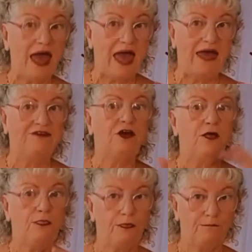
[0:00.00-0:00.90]
add
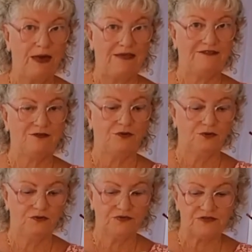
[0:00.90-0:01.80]
the base
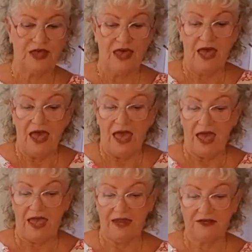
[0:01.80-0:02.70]
oils.
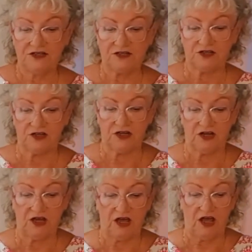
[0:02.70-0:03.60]
And
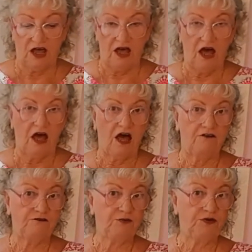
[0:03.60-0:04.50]

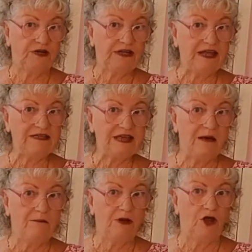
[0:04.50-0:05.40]
I've put a link
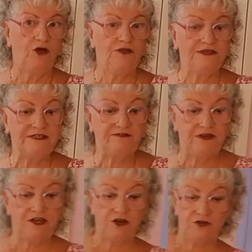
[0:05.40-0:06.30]
down below this
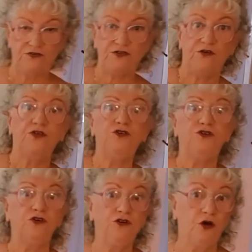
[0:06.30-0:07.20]
video so that you
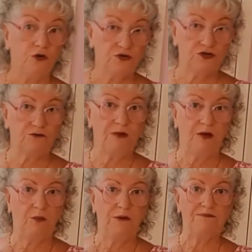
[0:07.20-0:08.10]
can go onto my
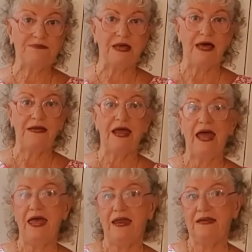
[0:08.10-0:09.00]
website
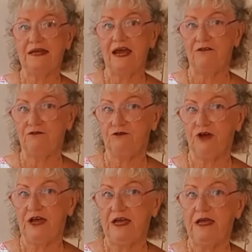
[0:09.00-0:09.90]
and get a
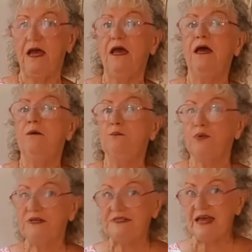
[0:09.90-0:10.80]
free
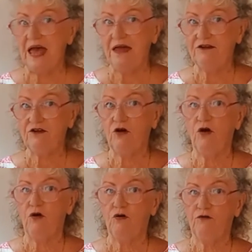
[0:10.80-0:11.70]
printout
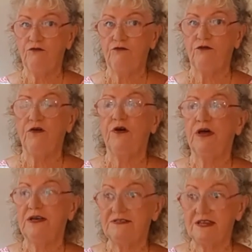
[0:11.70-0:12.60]
of
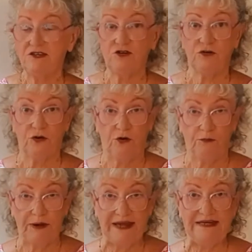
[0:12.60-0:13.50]
essential oil
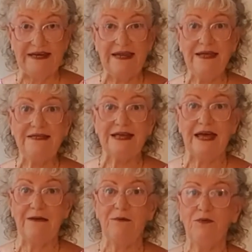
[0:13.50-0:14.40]
blending
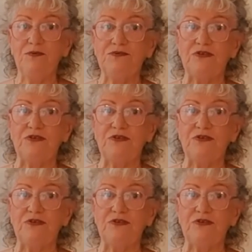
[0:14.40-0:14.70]
tables,